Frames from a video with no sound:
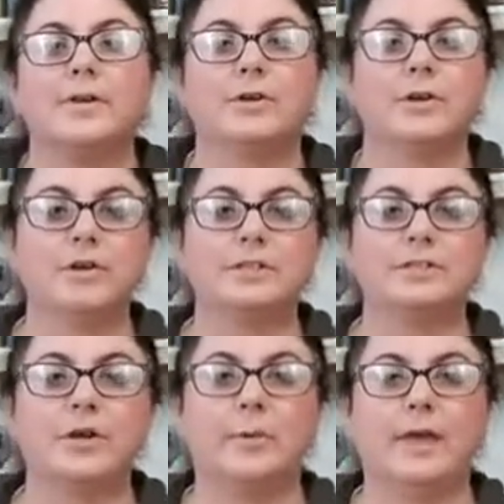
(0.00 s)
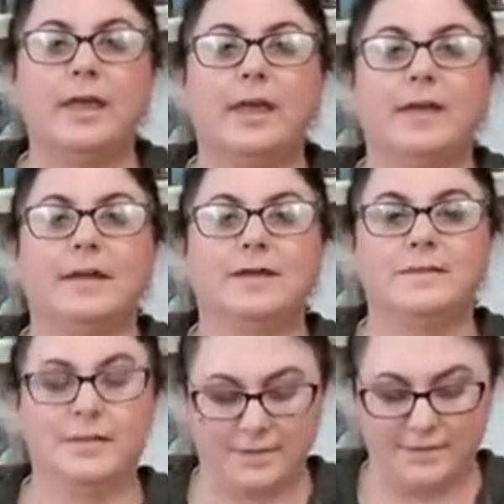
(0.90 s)
You can only sew by
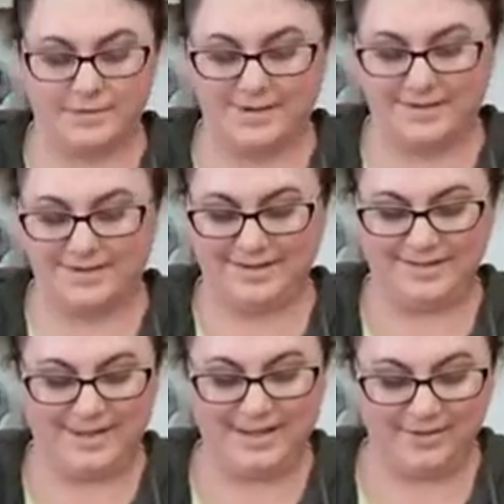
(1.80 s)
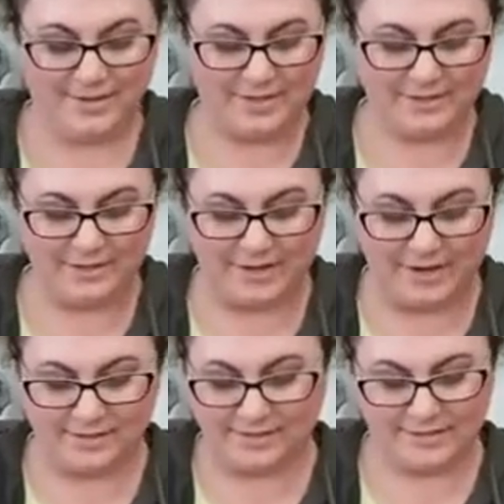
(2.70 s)
hand, Heather. Well, that's all
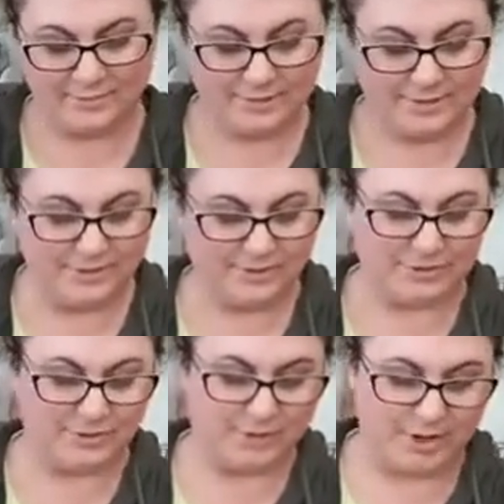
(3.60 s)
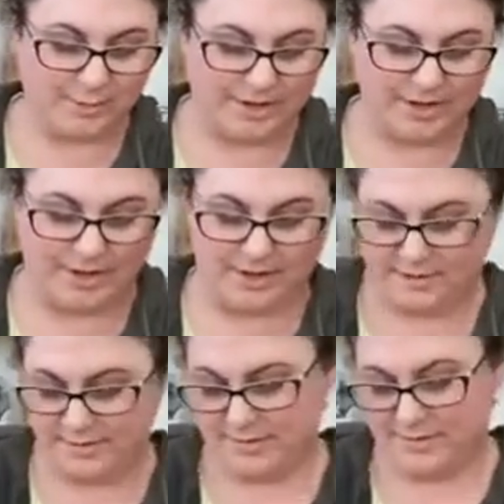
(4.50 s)
right. This one you could do all by
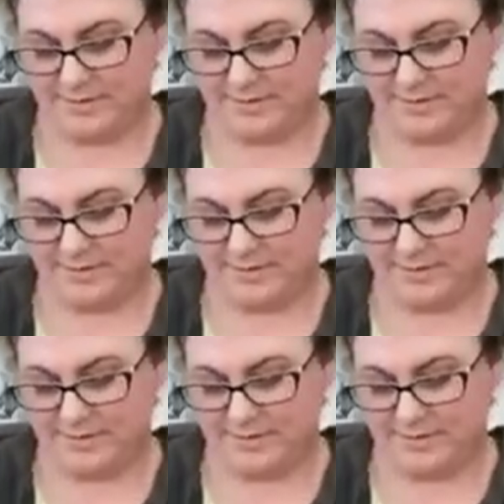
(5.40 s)
hand.